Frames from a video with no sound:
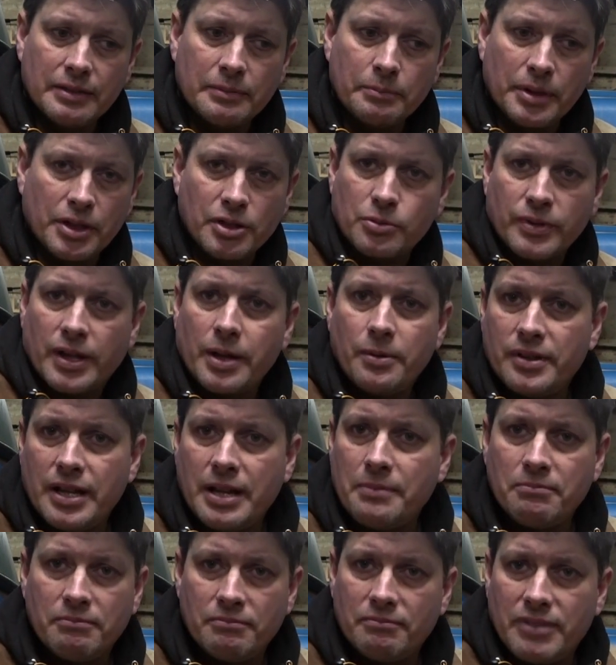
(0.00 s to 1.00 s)
Because without
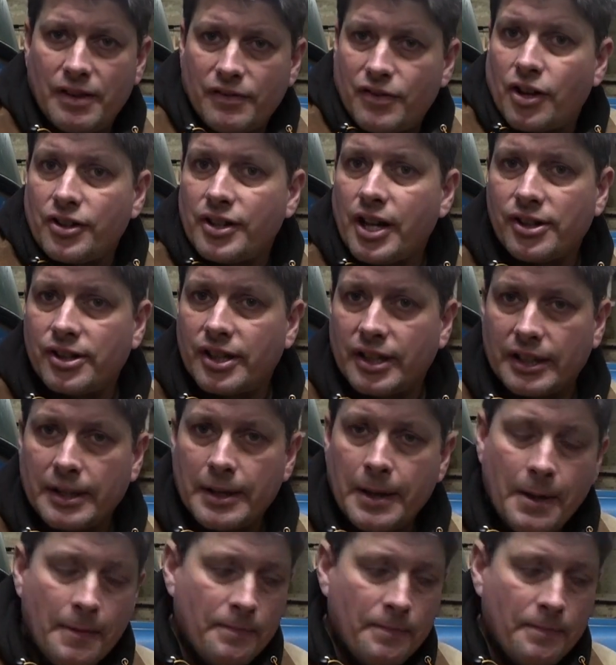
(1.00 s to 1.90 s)
them, they've got nothing.